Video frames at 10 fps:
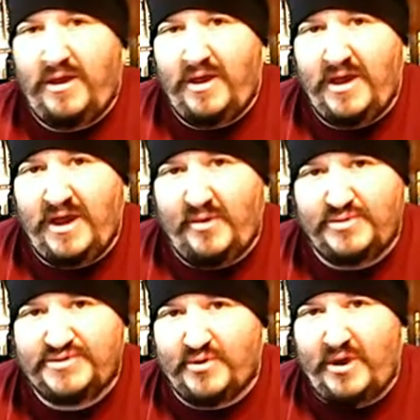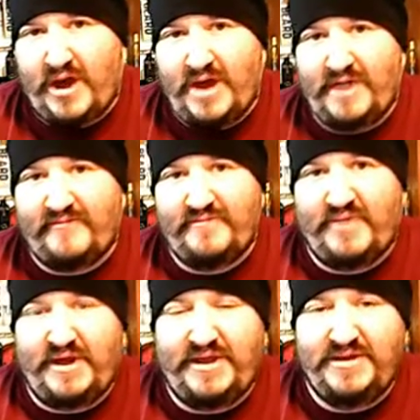Hey, what's going on,
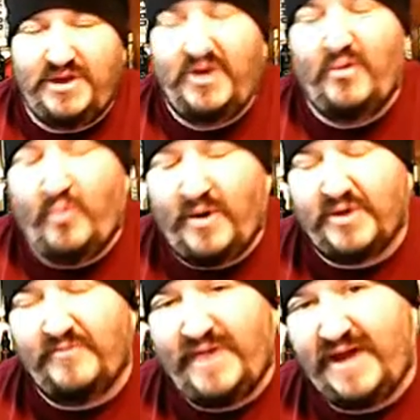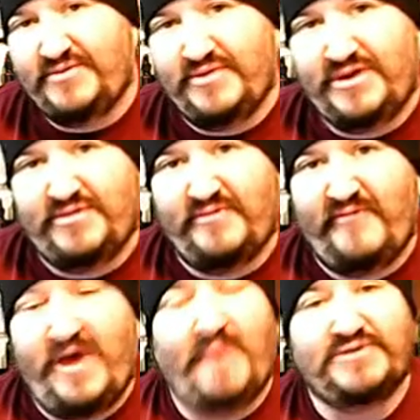everybody? Welcome back to another
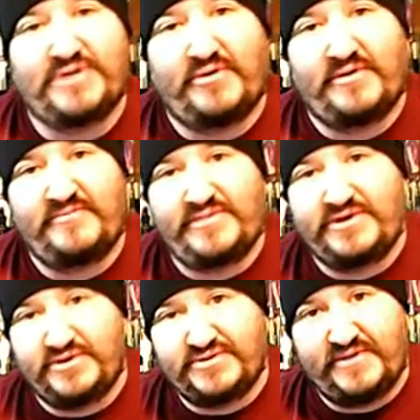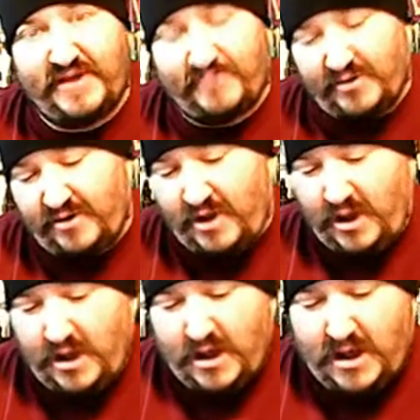episode of the Juicy Vapor.
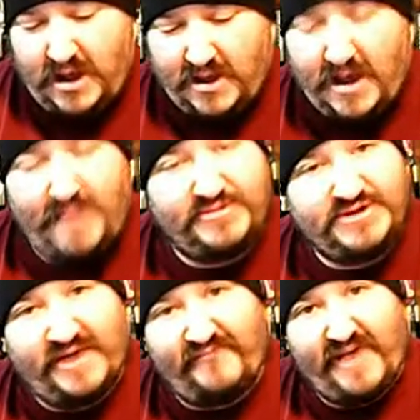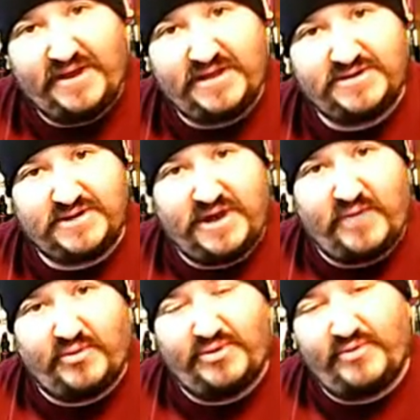Uh, I'm Chef Andy, and today
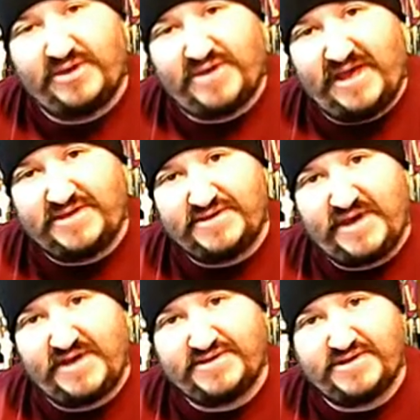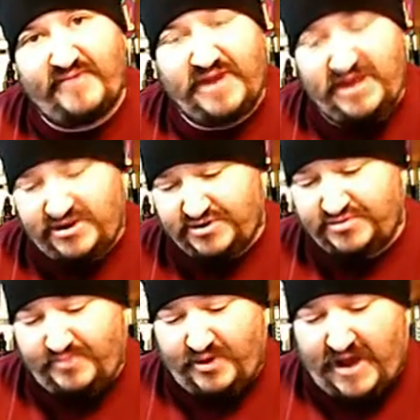we're doing a taste test of an
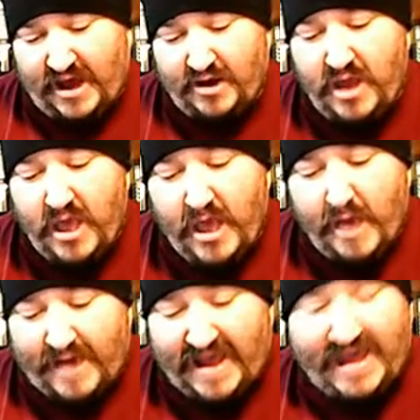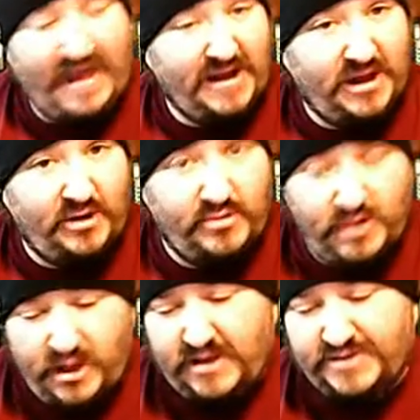e-juice put out by Halo.
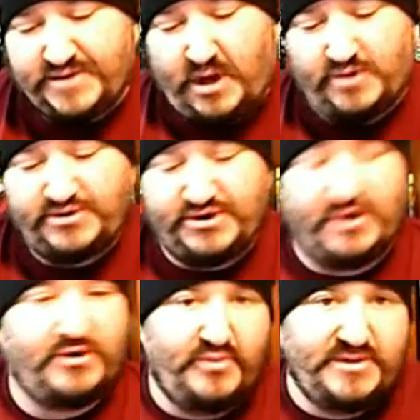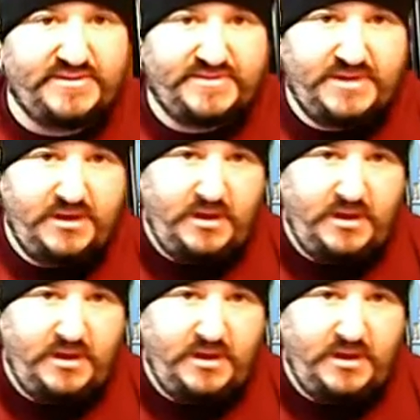It's called Sugar Twist.